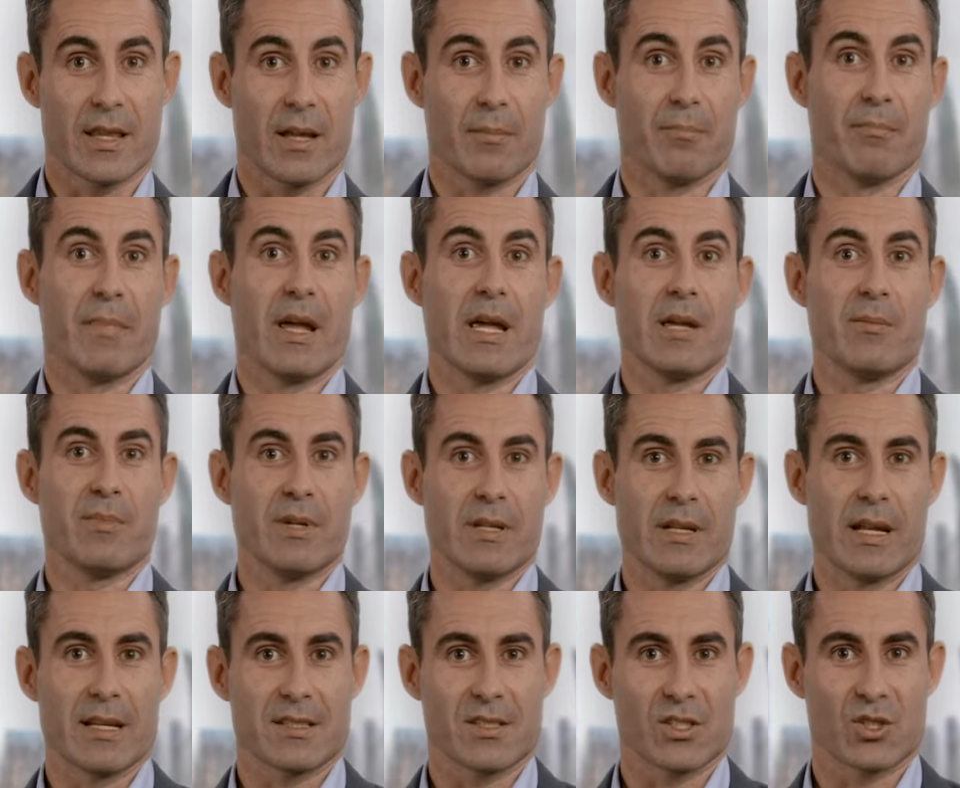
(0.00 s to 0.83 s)
that may
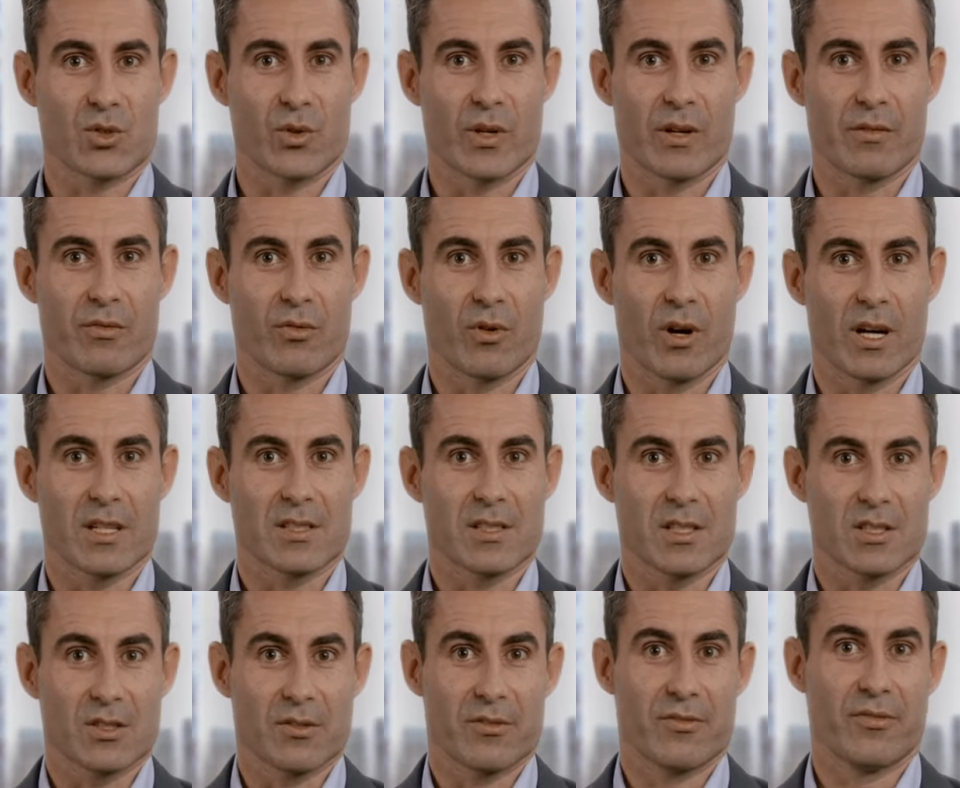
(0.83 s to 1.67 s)
be necessary for us
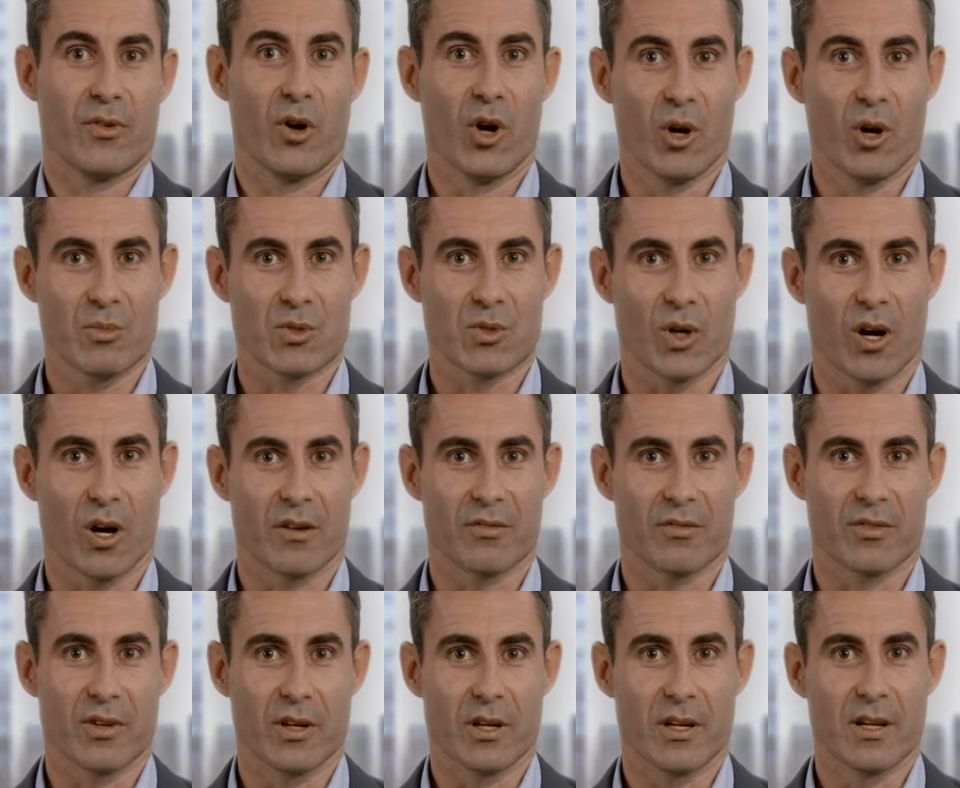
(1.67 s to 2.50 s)
as a firm to
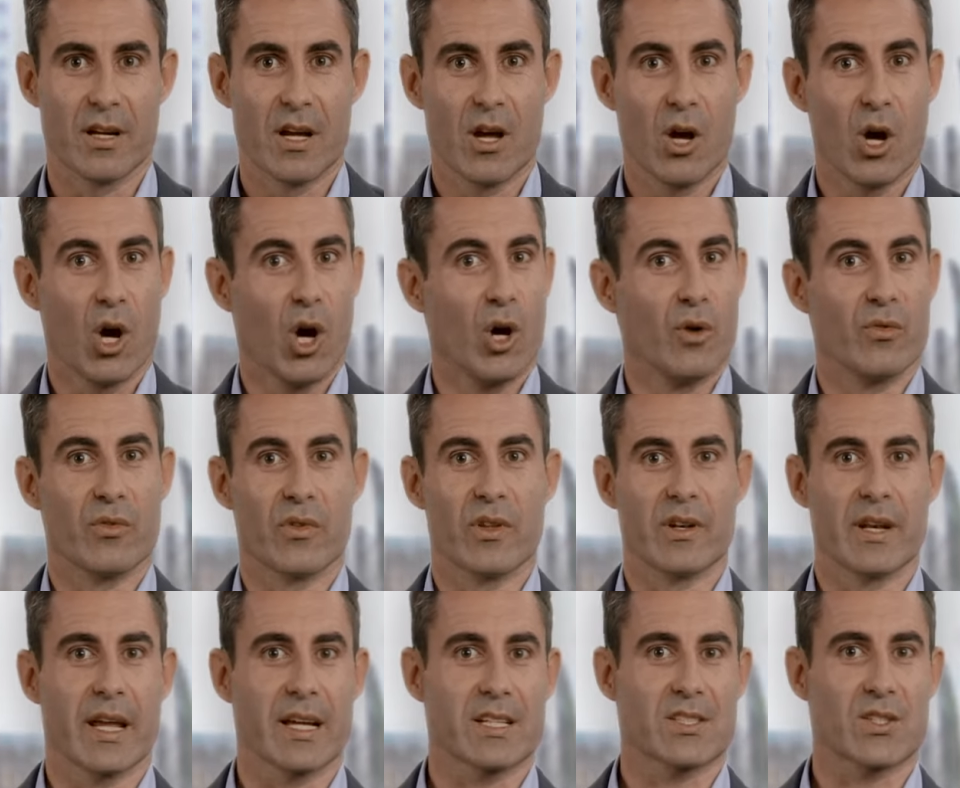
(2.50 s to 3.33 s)
offer over the
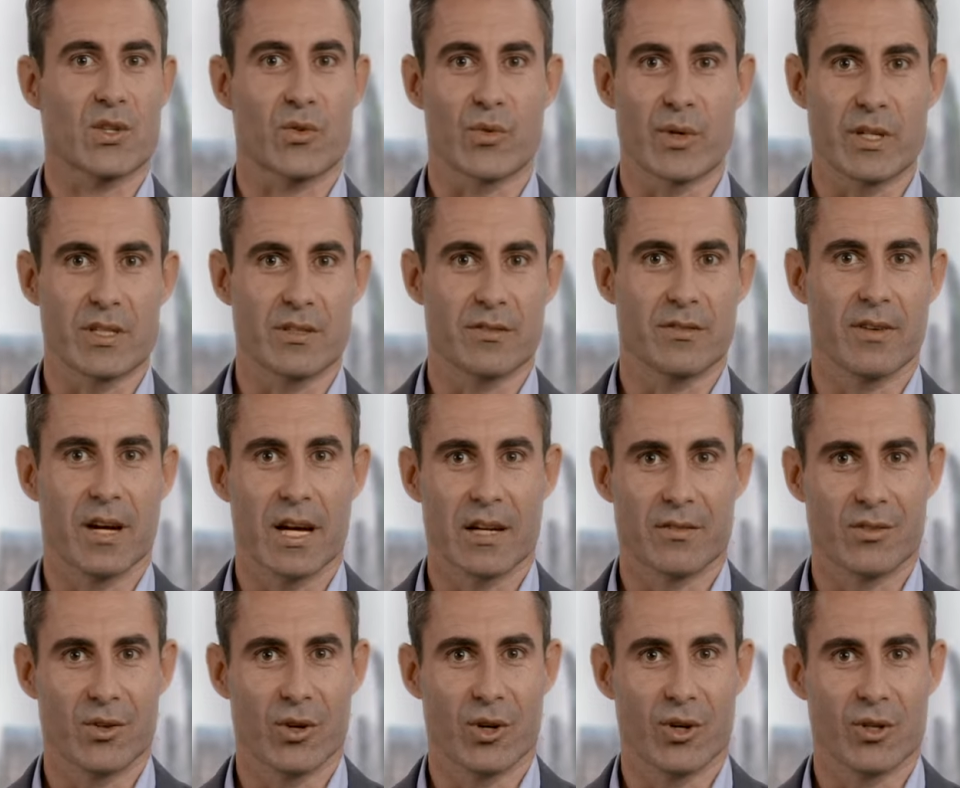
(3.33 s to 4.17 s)
next 3 to
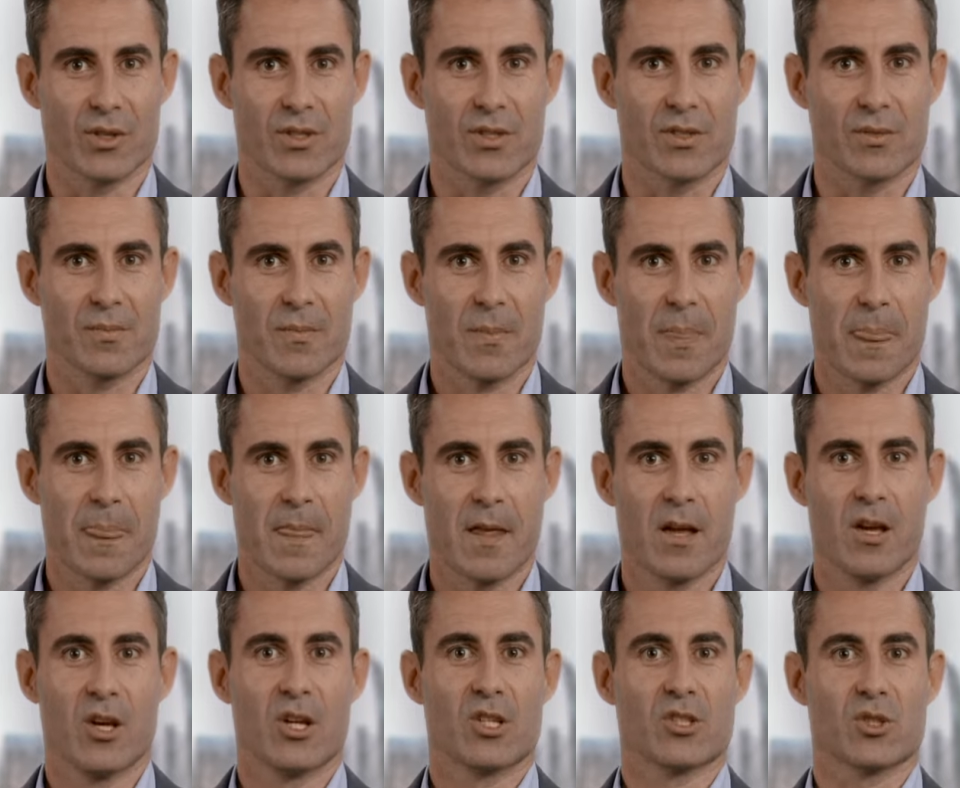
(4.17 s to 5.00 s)
5 years.
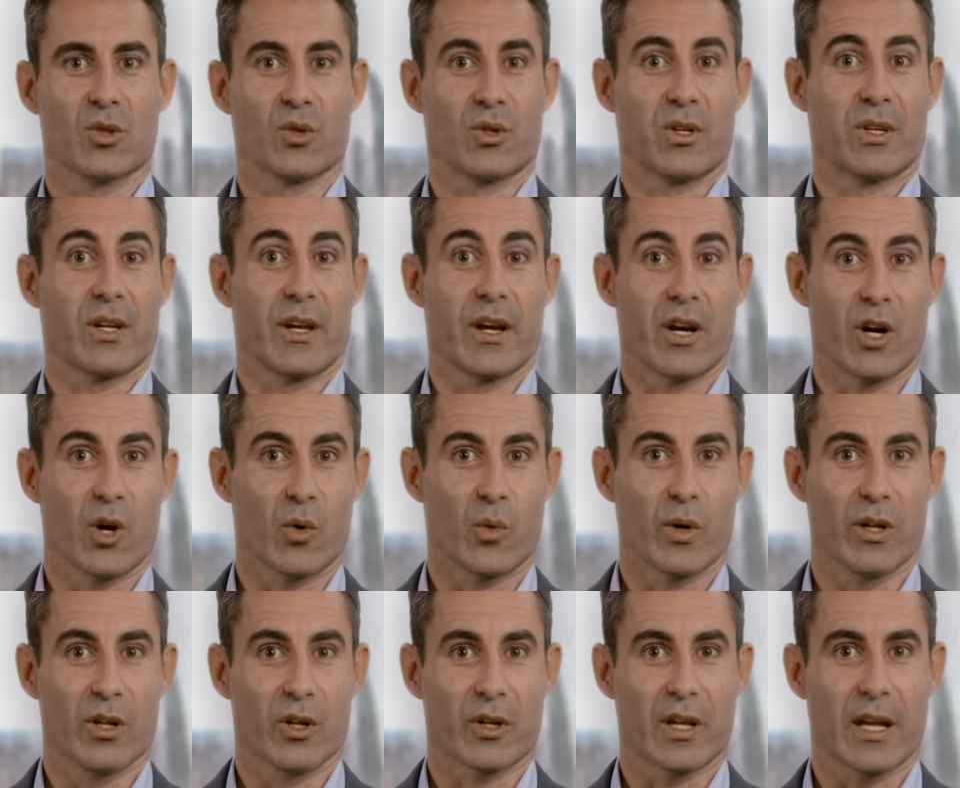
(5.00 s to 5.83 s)
So here
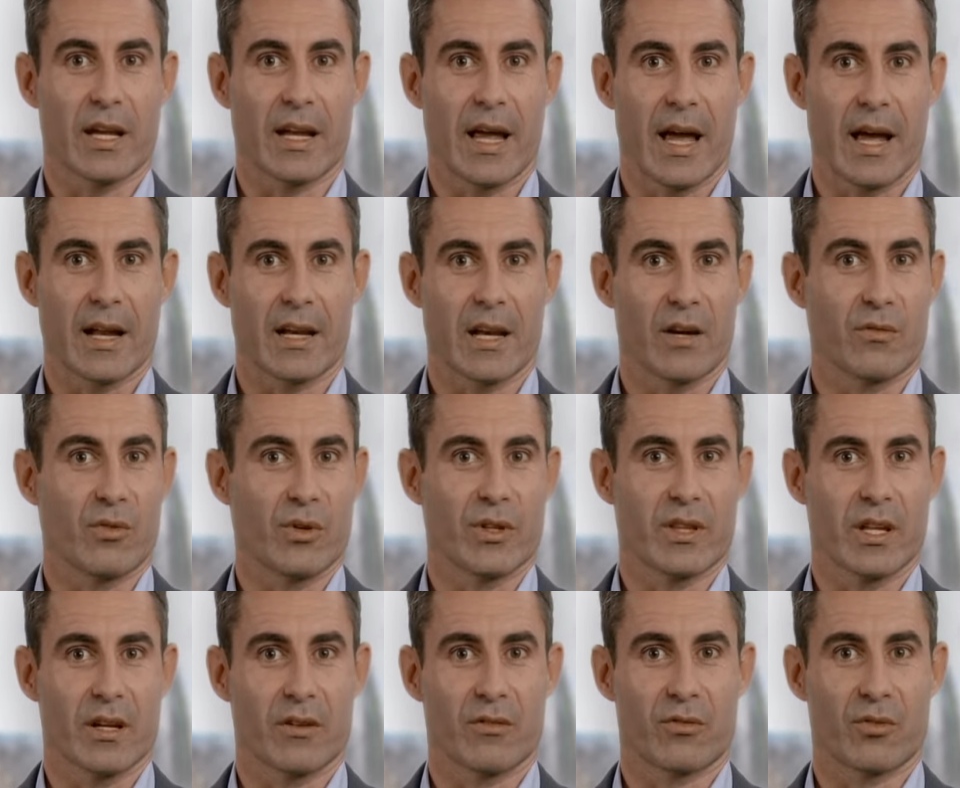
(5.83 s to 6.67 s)
we're looking at everything